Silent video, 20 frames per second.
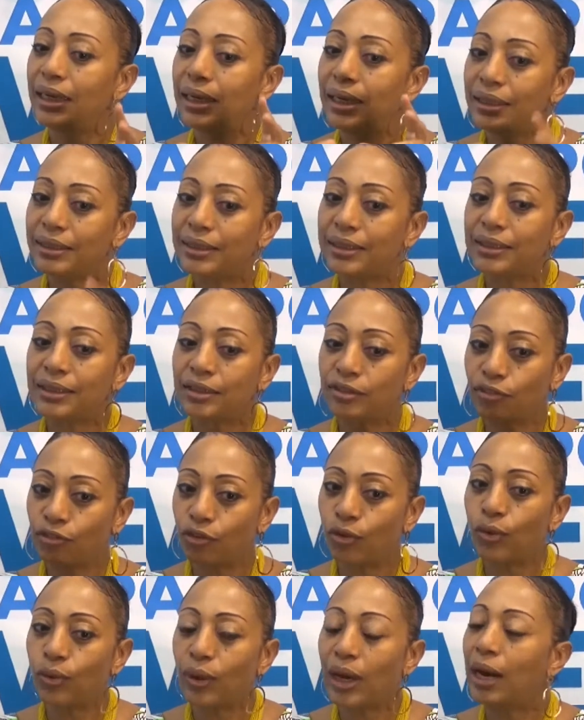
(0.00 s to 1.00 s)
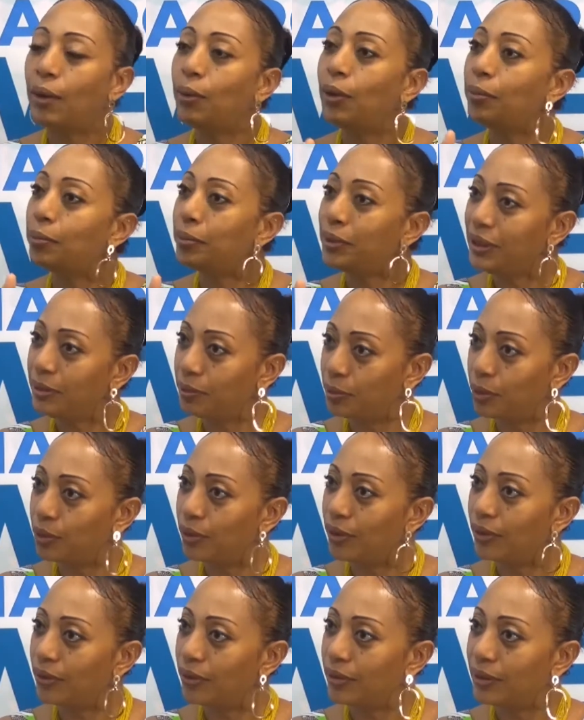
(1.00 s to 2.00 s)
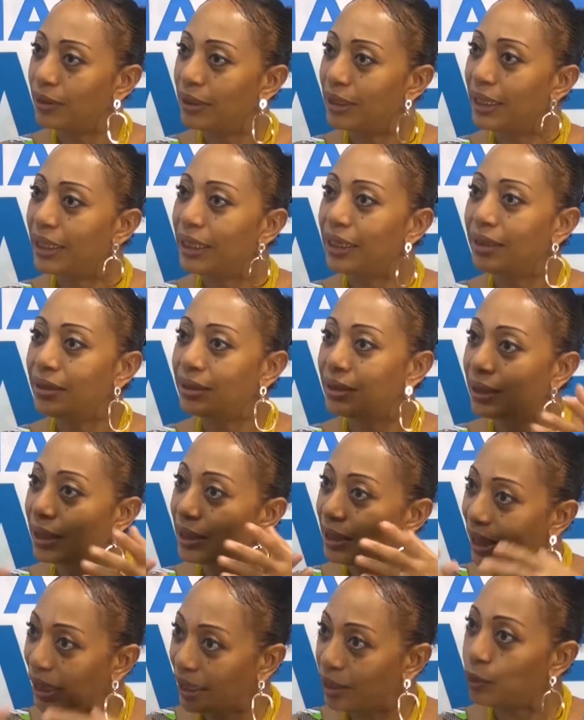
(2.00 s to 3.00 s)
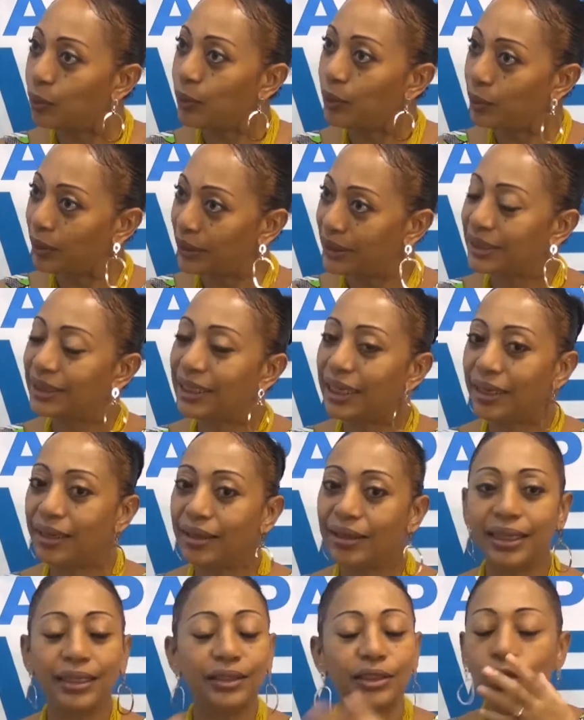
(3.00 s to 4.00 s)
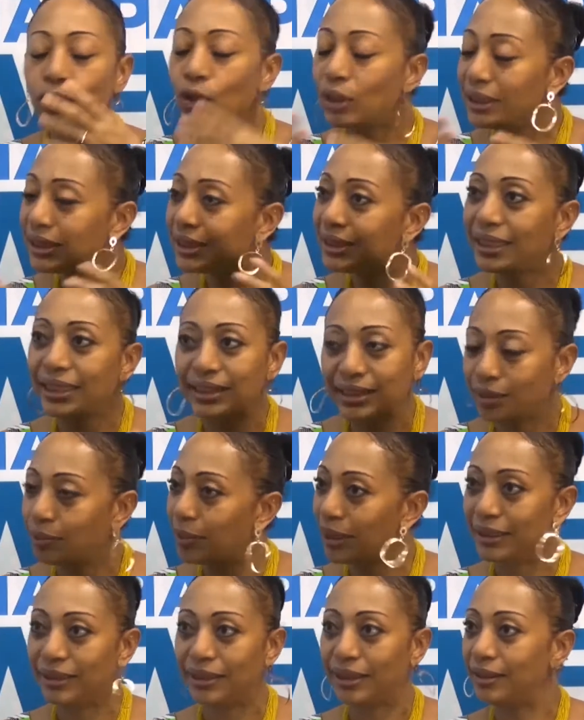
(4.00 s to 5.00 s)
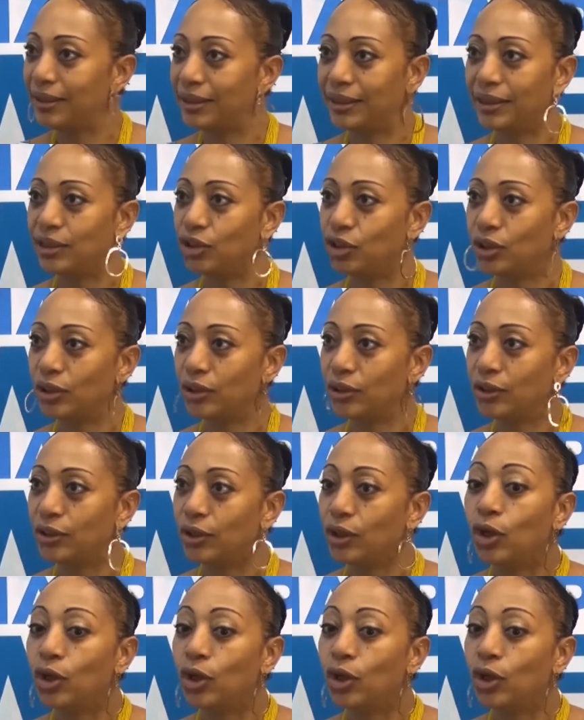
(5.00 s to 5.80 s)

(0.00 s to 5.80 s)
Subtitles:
It is for our people. Like we were saying, it's not a sentimental decision.